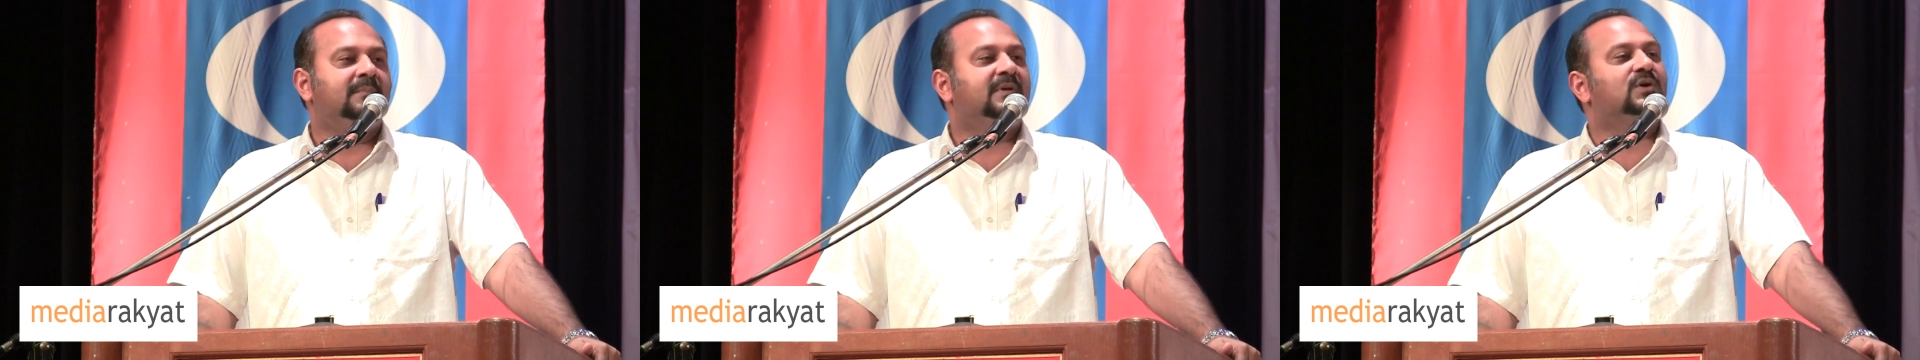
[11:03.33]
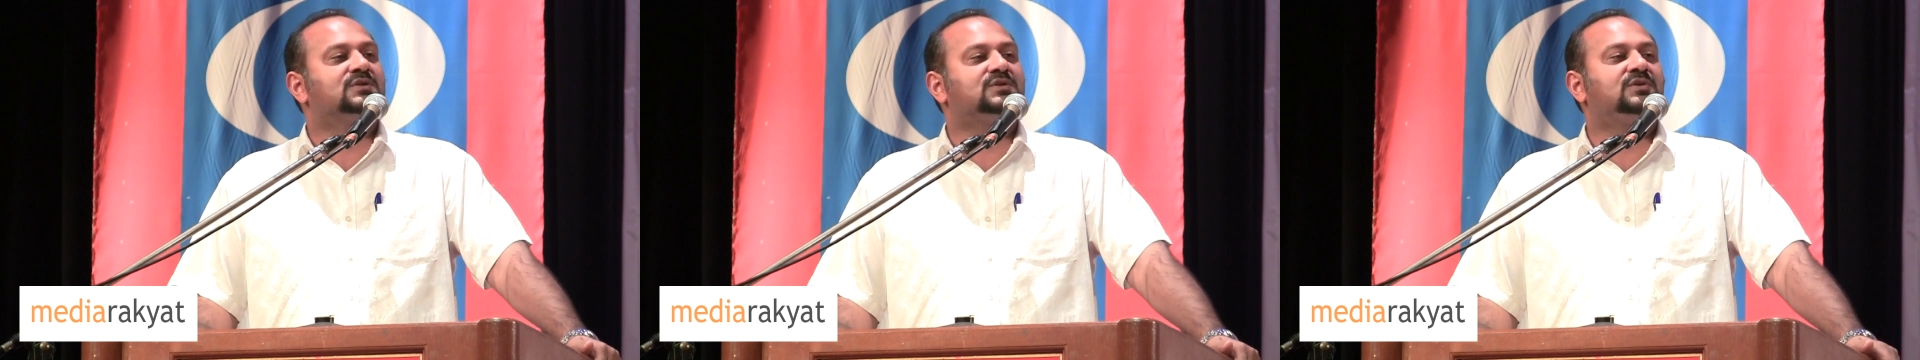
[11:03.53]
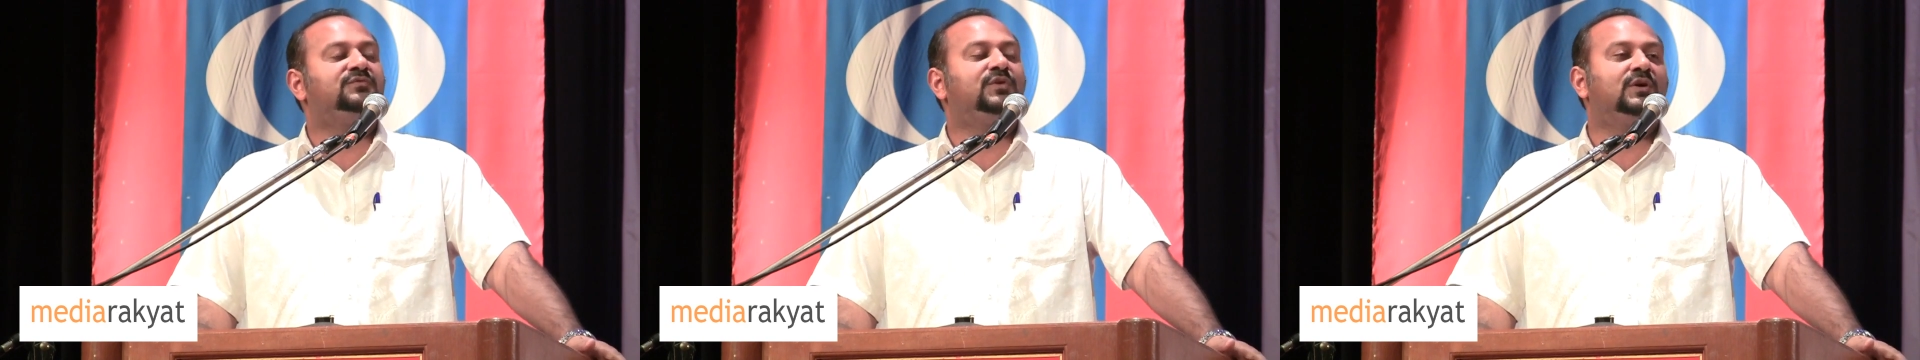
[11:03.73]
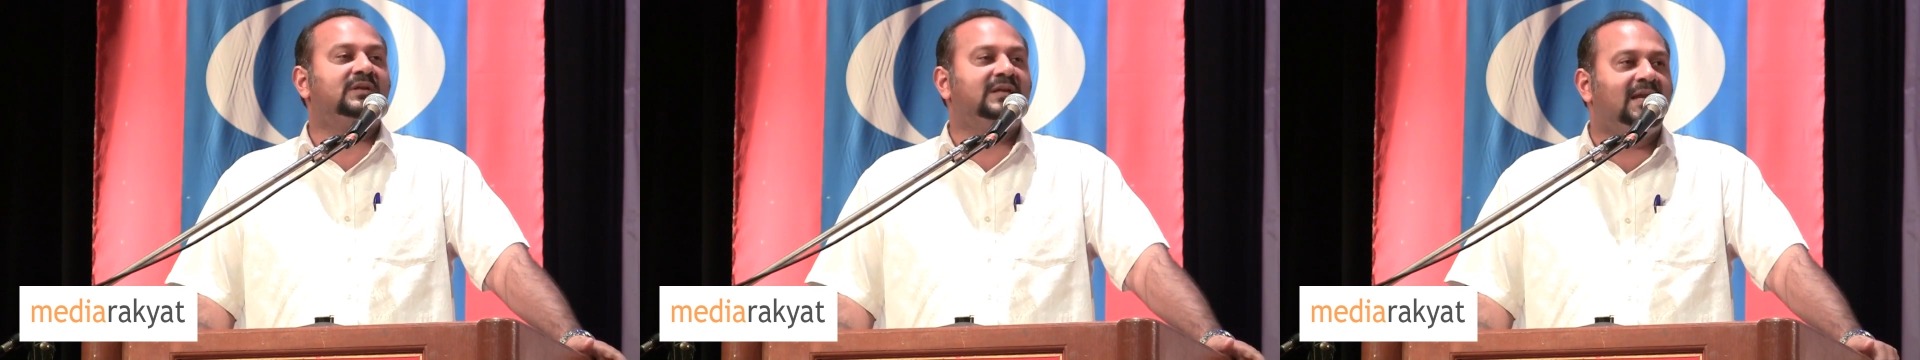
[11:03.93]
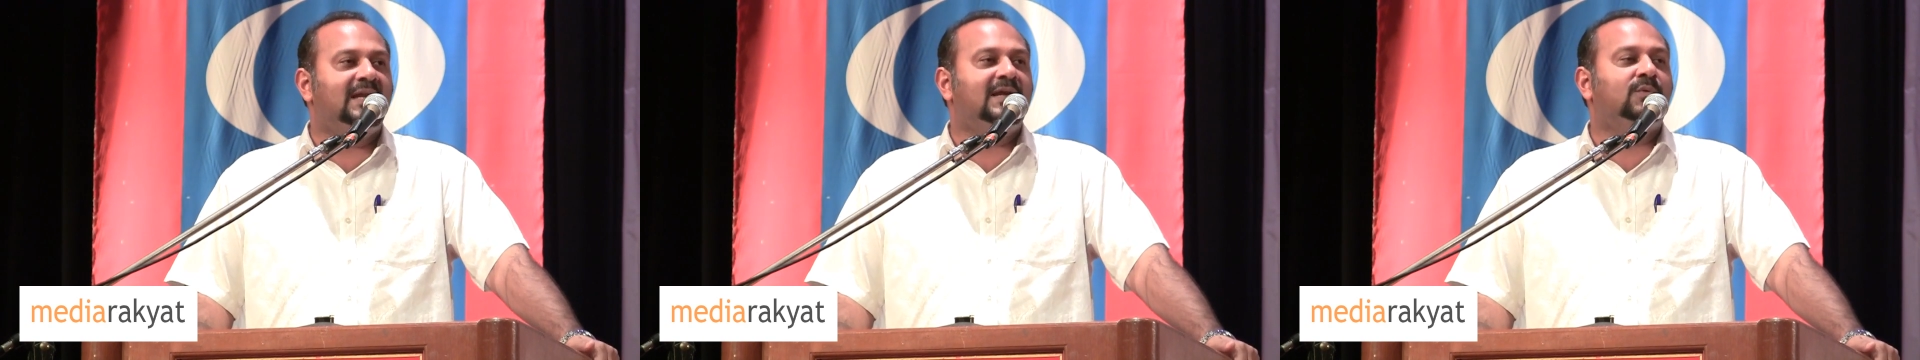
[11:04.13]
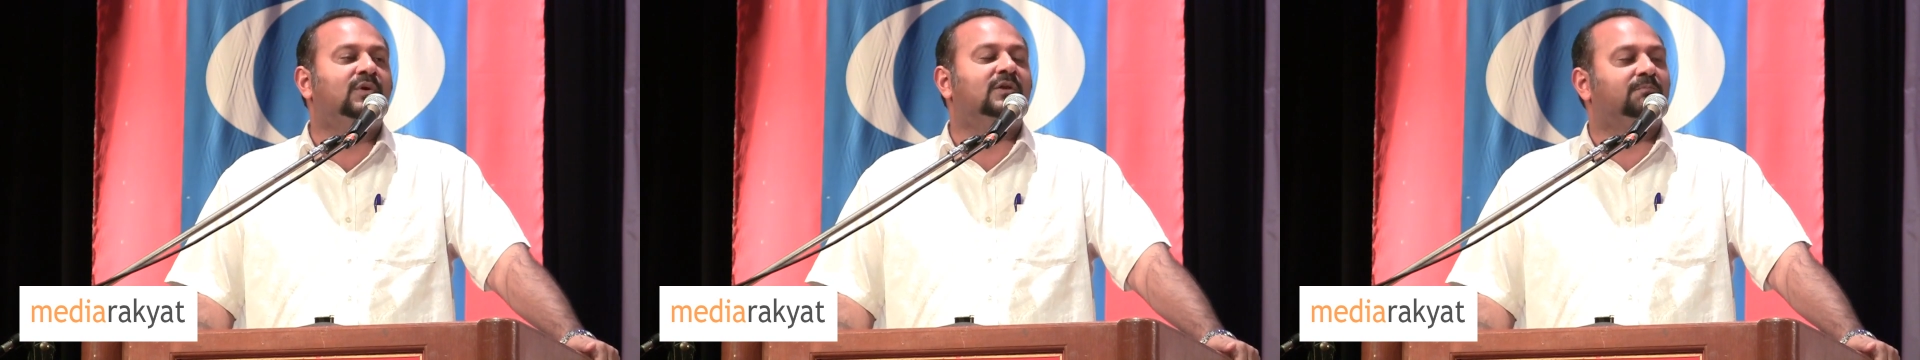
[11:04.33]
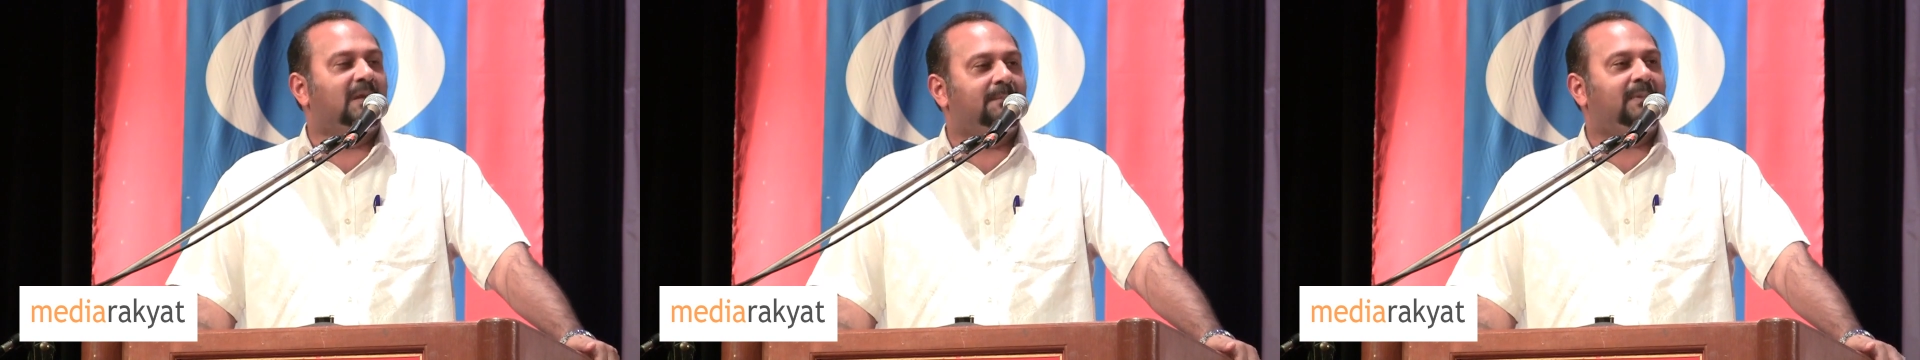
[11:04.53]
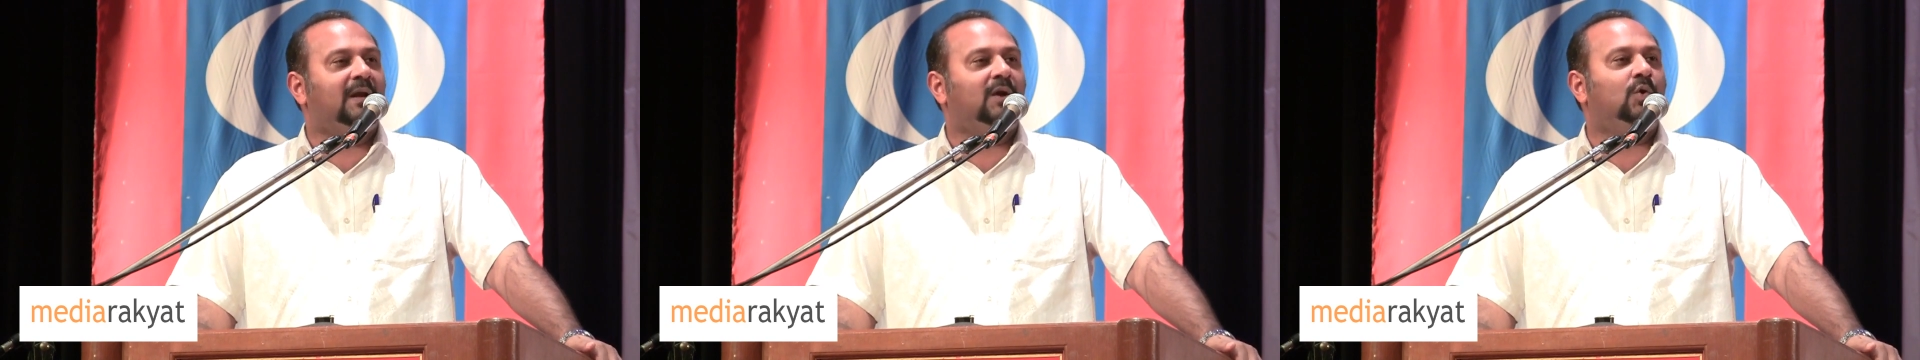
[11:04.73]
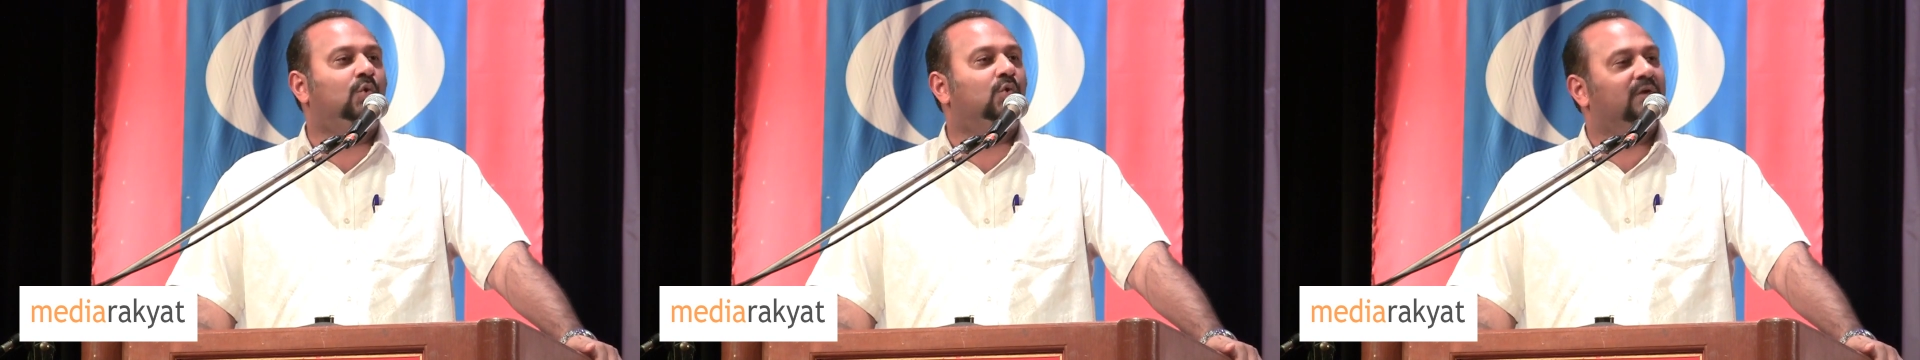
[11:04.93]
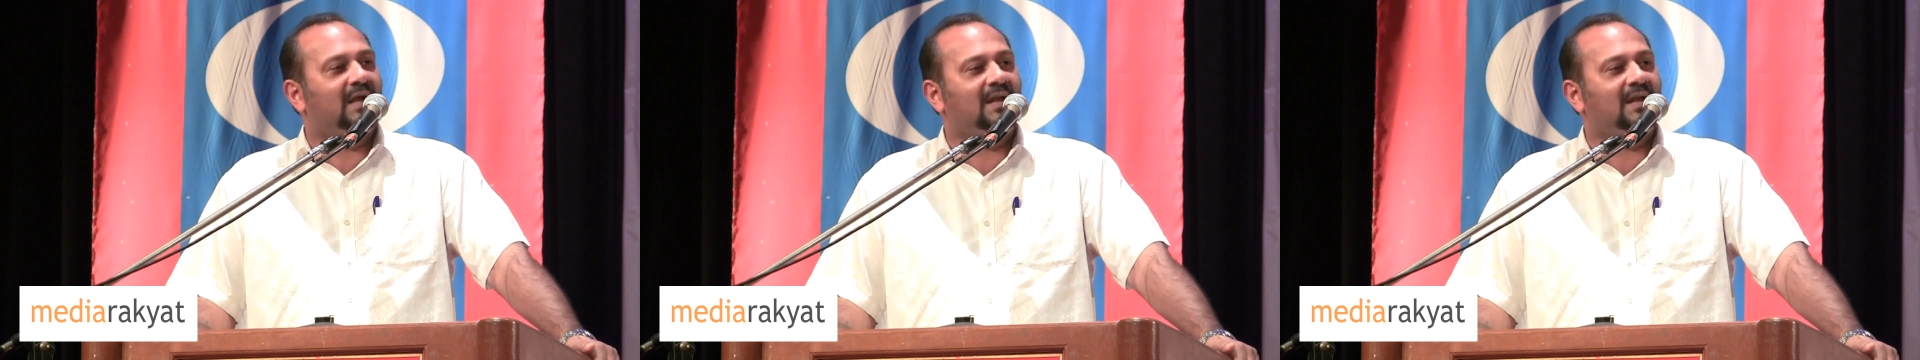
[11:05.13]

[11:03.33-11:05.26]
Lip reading: because if you're dealing with people who